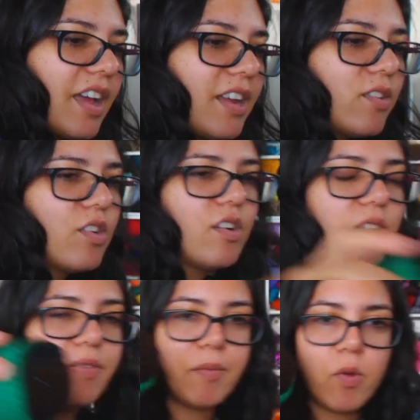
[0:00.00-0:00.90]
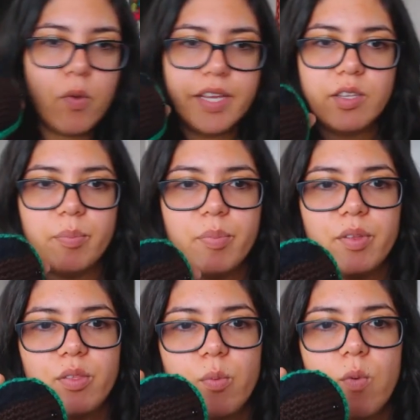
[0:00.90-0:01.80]
I don't know if I'm going to
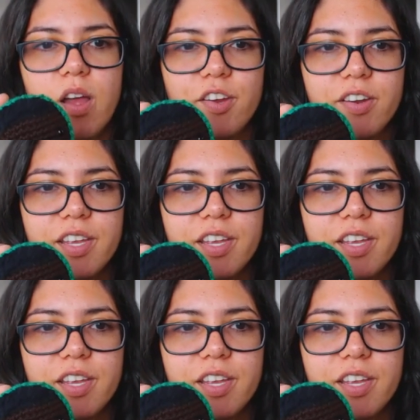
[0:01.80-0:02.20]
put the wire